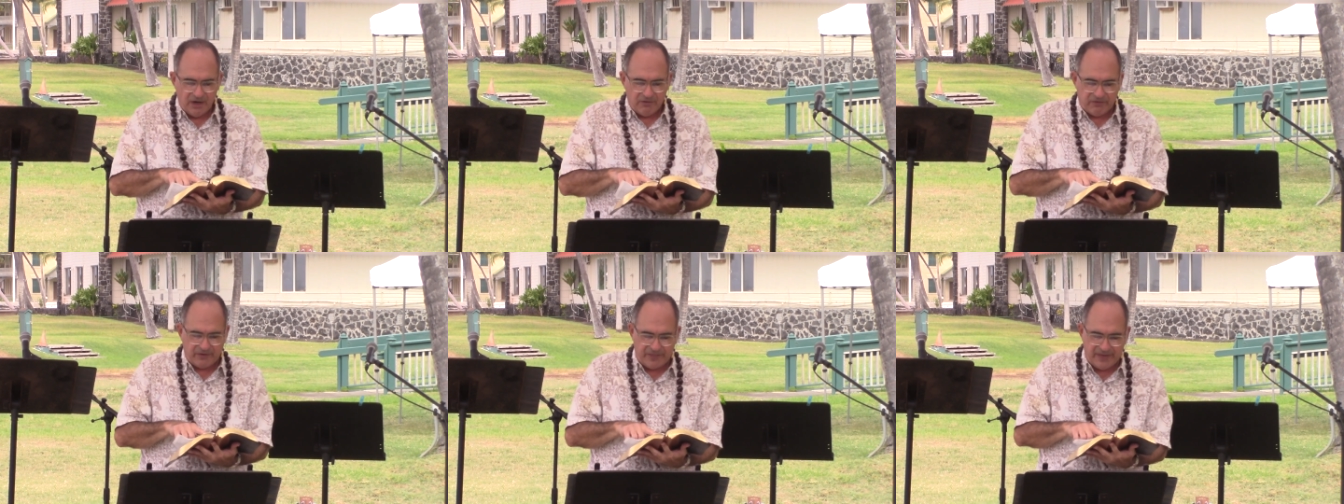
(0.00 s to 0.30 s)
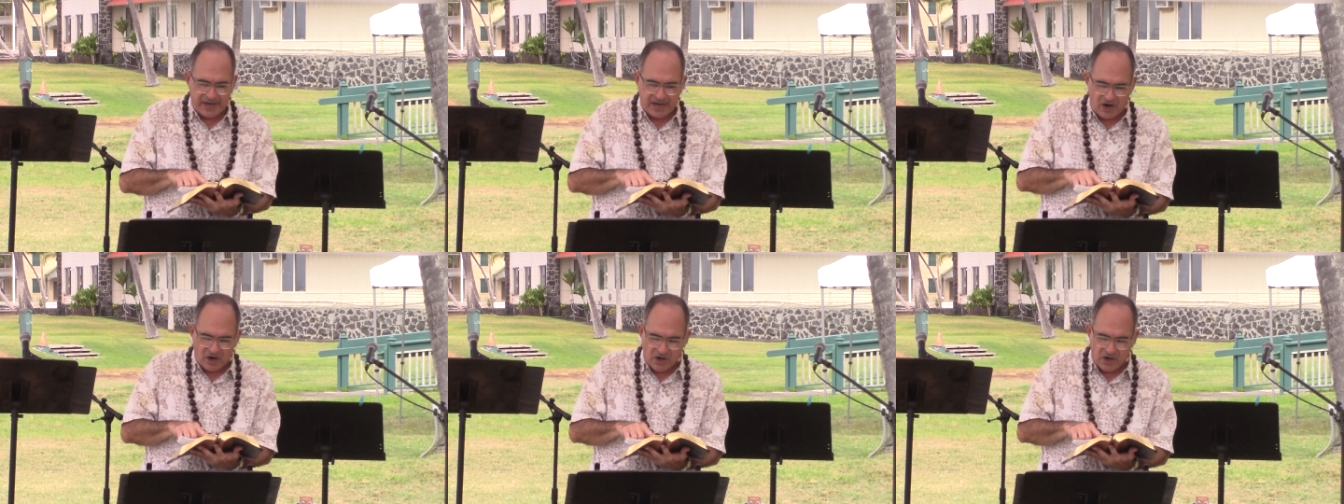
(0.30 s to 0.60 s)
for
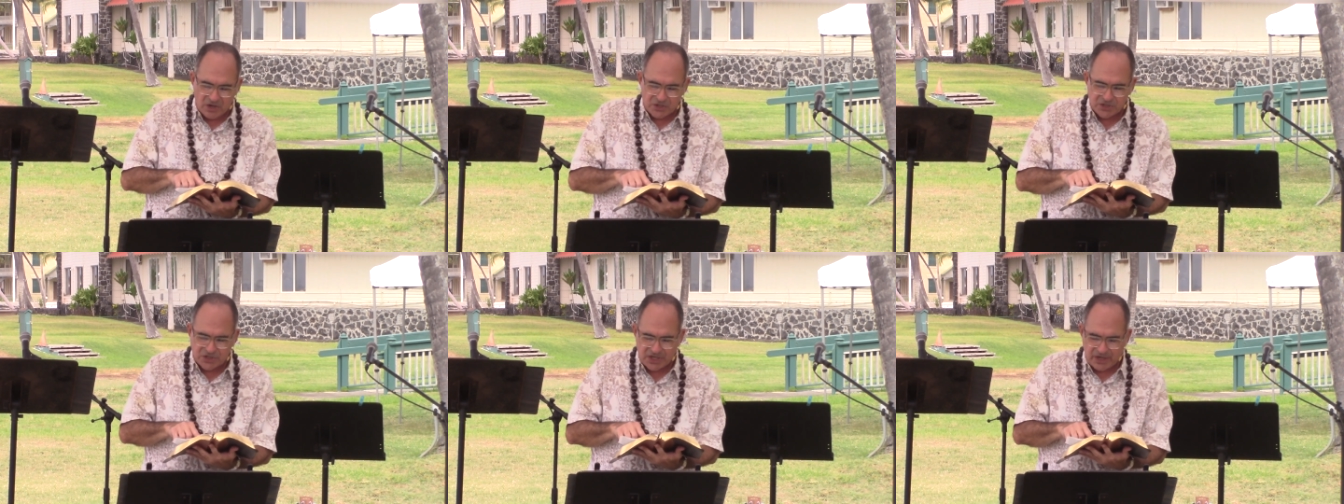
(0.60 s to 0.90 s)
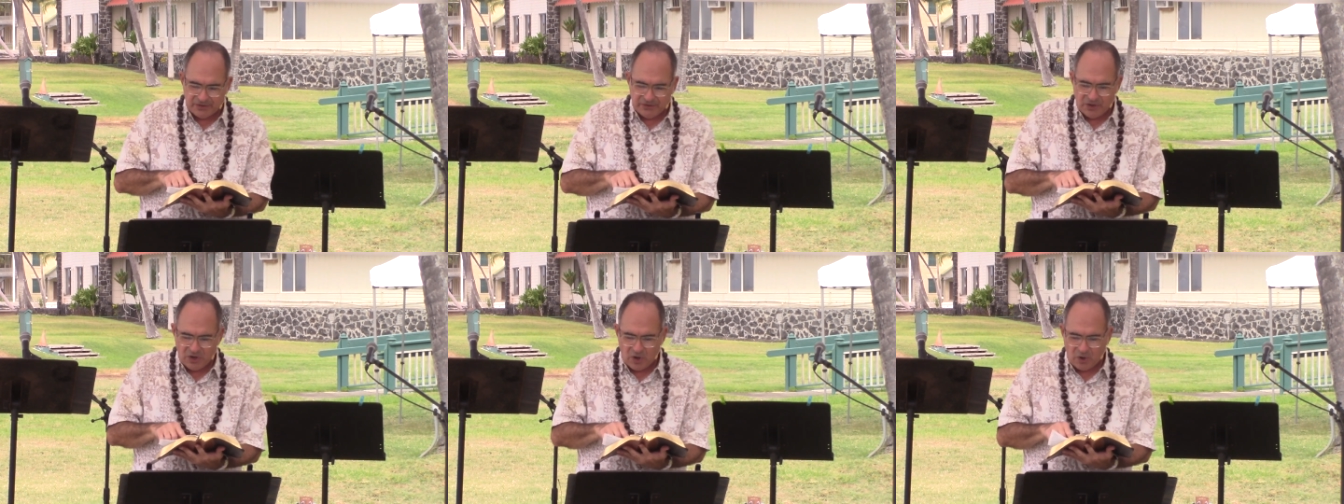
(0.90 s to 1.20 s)
they all
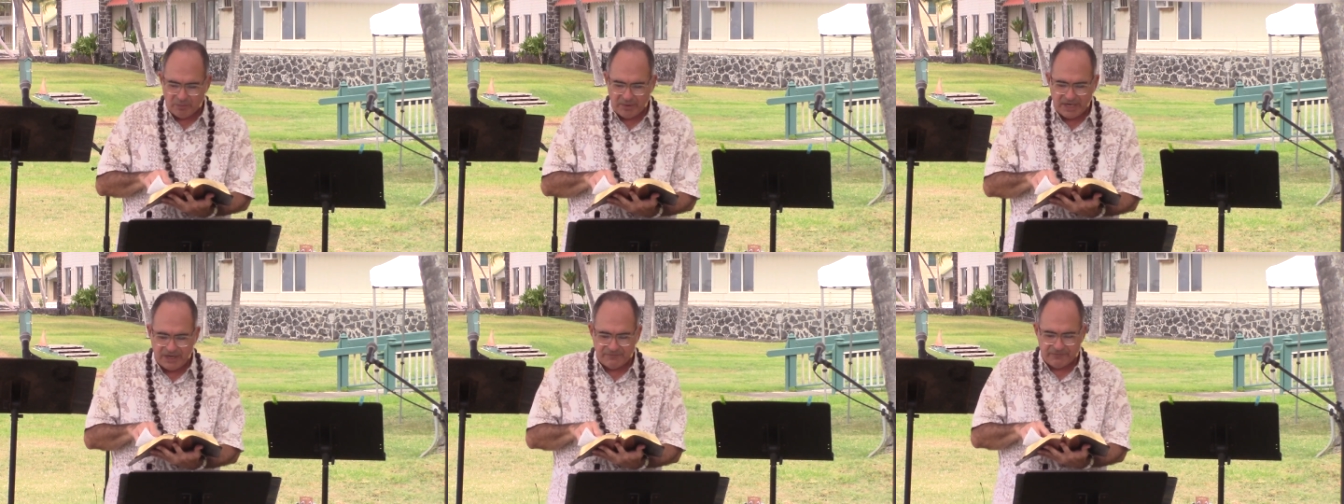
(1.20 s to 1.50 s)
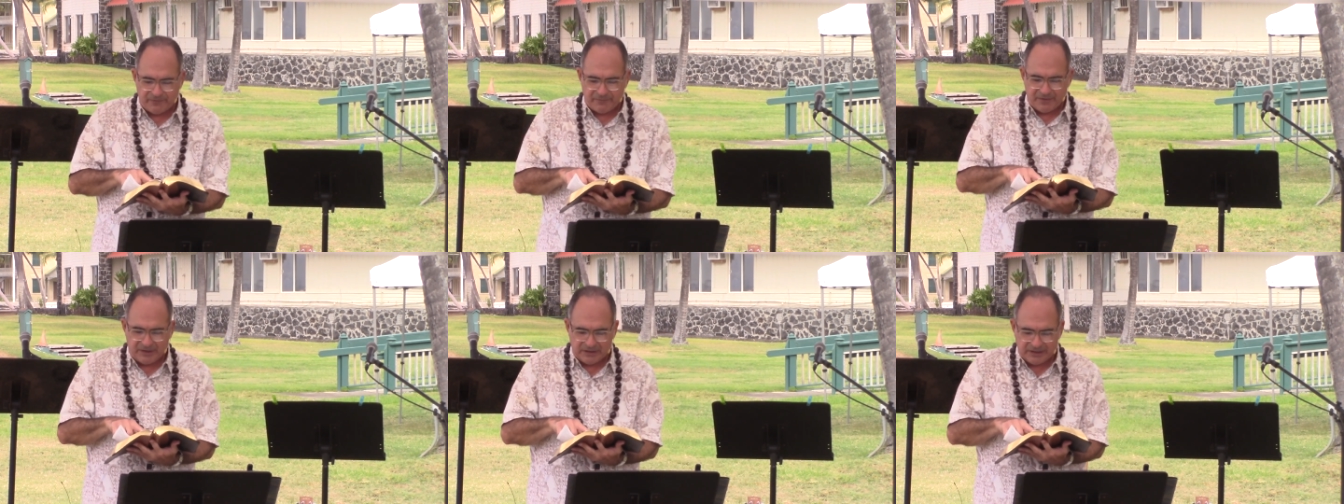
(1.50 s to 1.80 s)
shall know me,
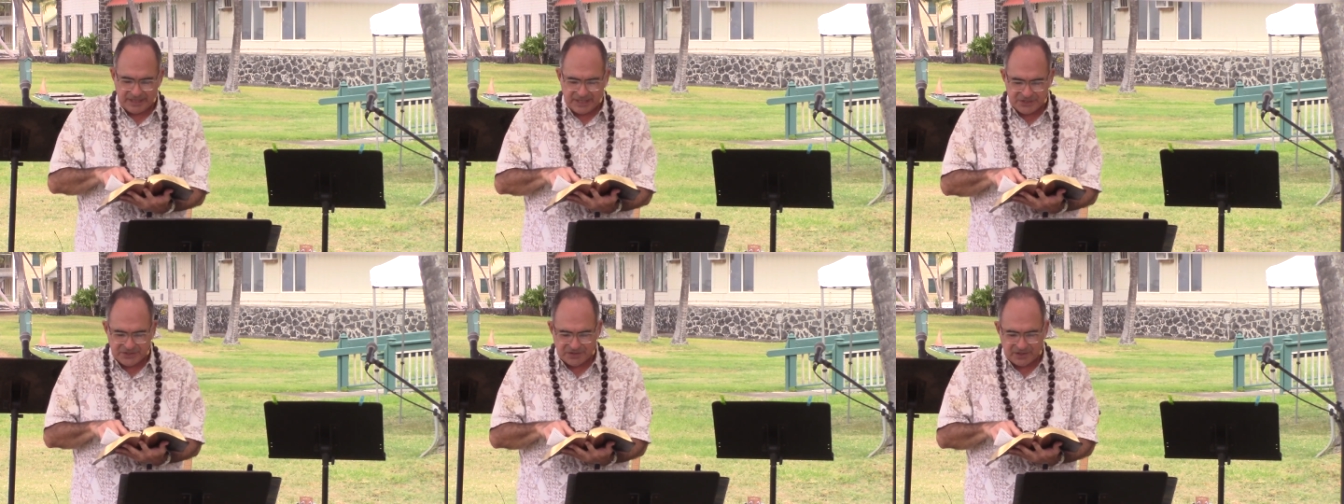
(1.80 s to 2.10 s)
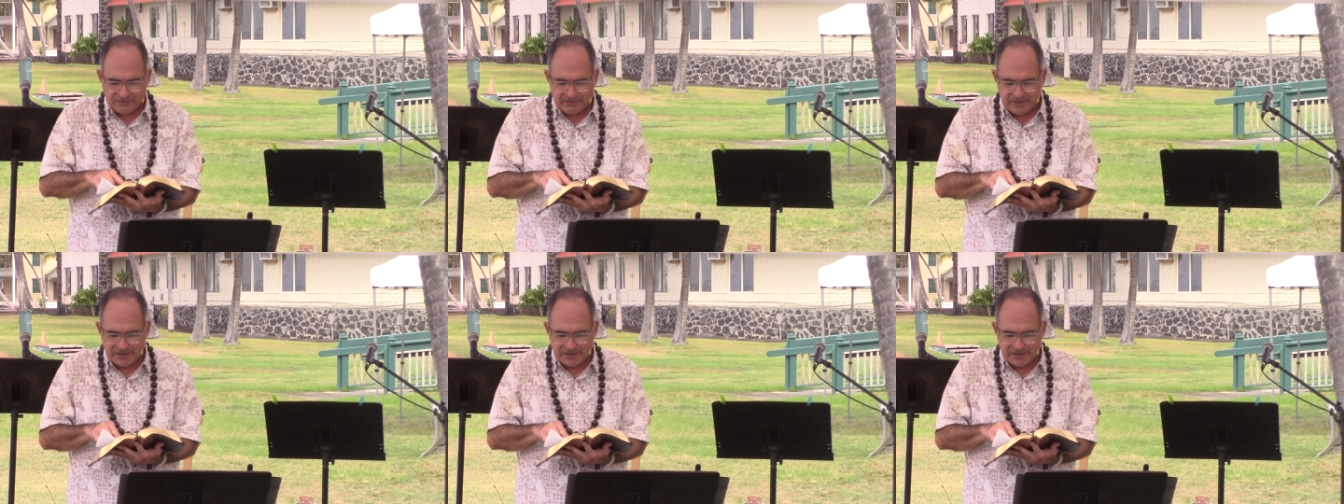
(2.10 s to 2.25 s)
from the least